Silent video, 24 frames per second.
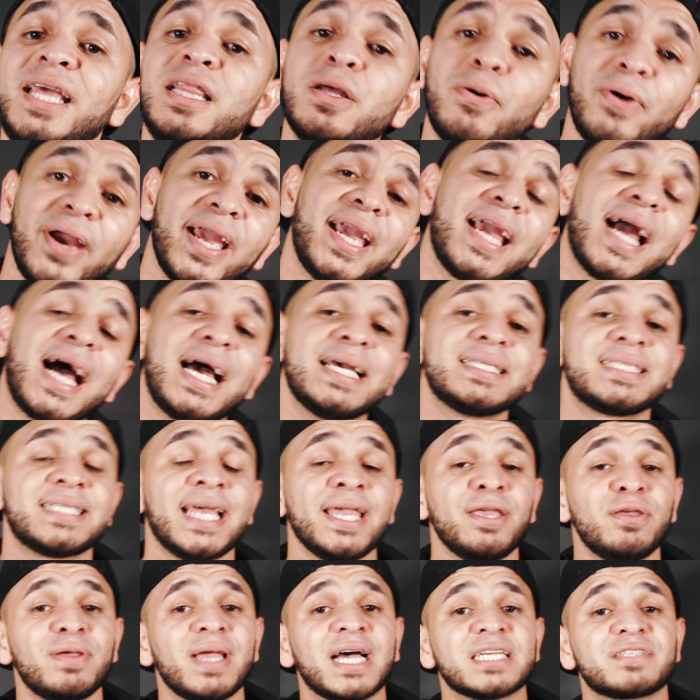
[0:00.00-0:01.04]
Either way, guys,
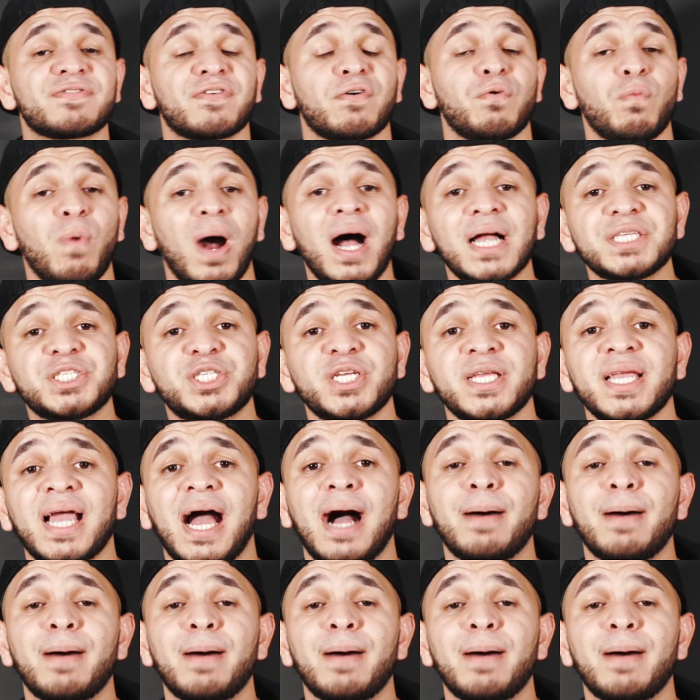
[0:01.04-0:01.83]
thank you guys for watching.